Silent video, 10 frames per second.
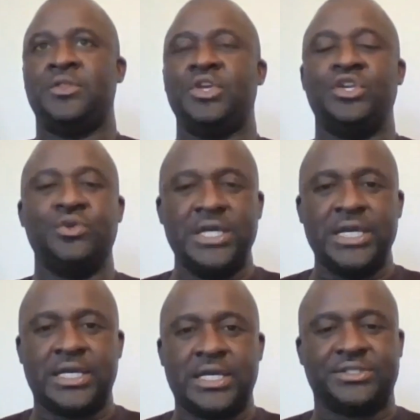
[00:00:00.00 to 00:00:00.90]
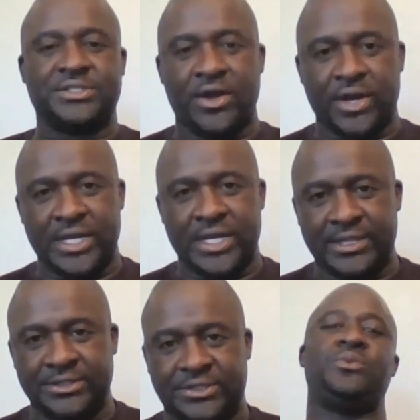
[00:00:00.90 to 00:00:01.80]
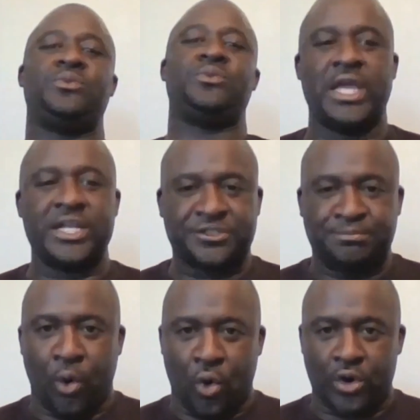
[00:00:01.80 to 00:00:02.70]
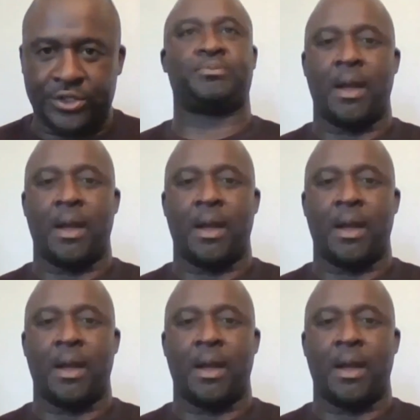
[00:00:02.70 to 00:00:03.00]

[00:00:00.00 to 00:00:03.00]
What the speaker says: The uniqueness there is we take sport,